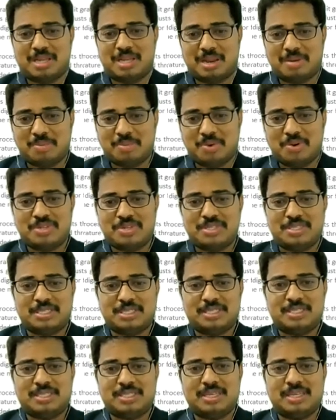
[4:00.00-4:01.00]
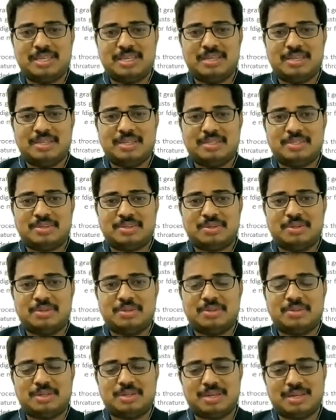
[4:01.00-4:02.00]
on motion
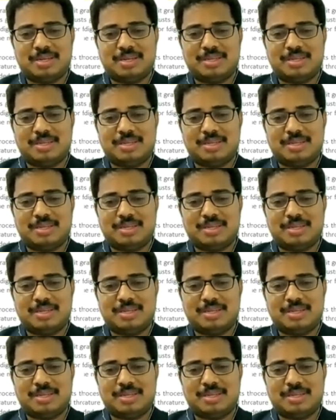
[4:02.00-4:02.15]
so uh,